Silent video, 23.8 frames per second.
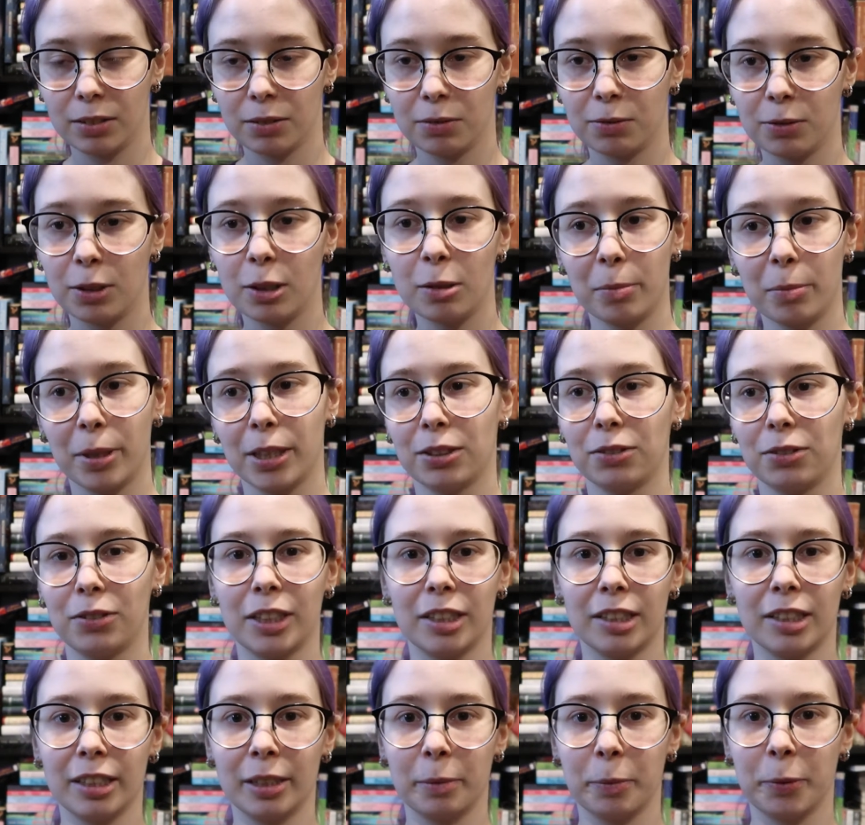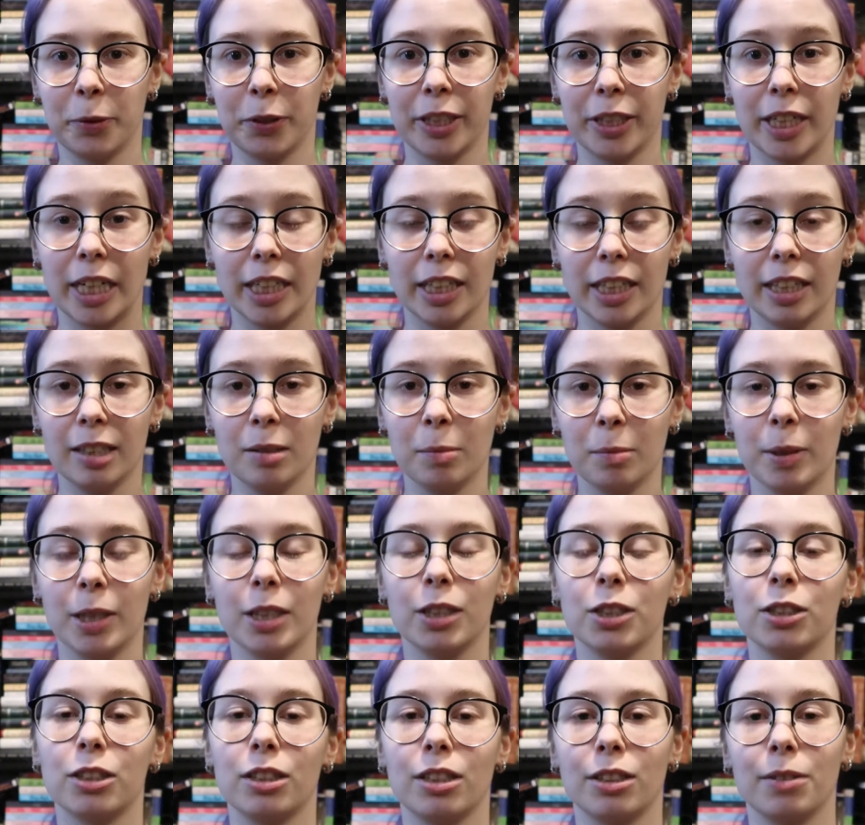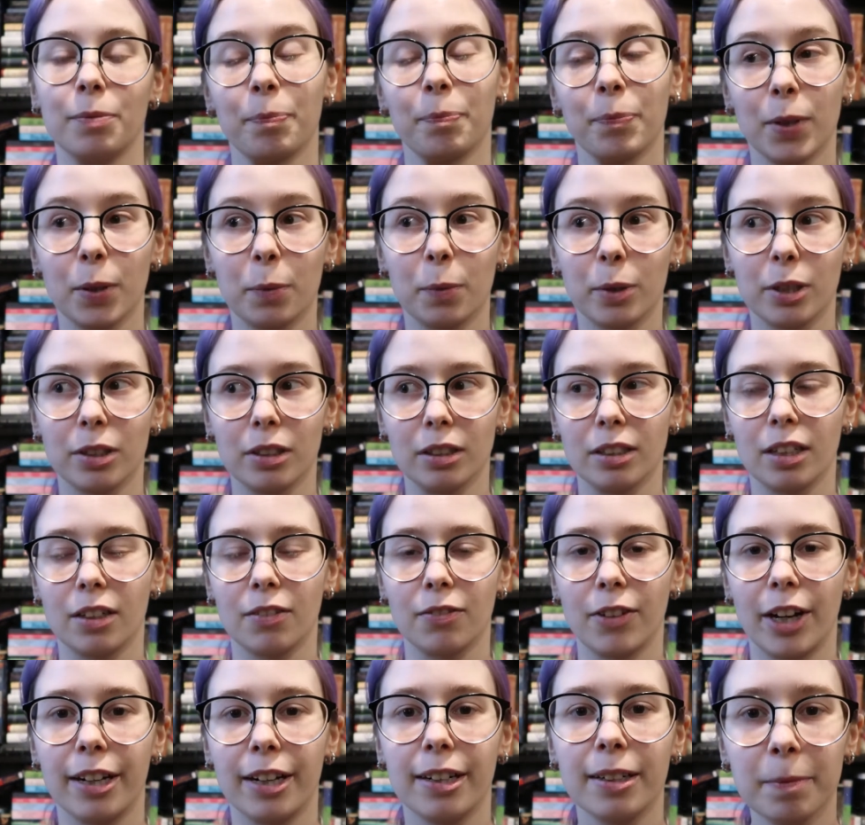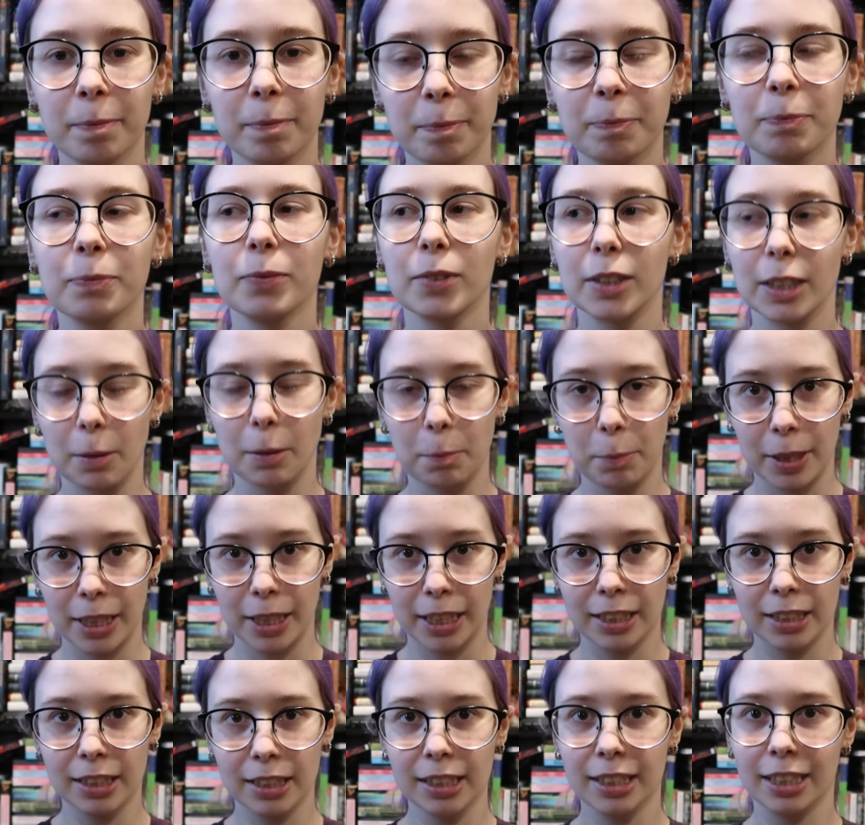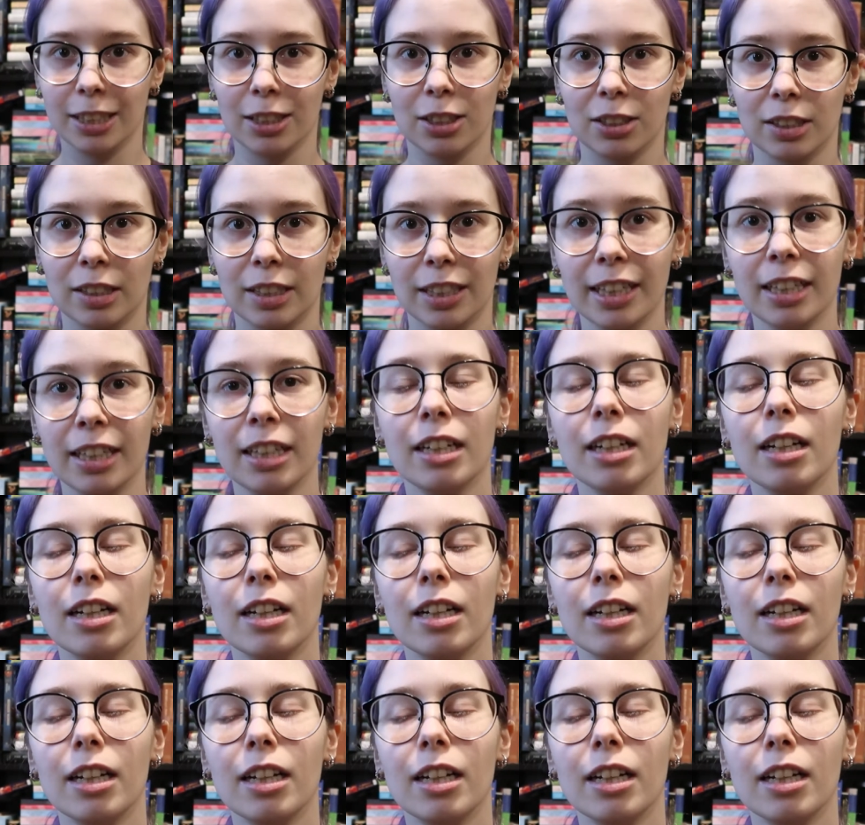Romance recently more than anything because, the world's on fire. Some places, literally.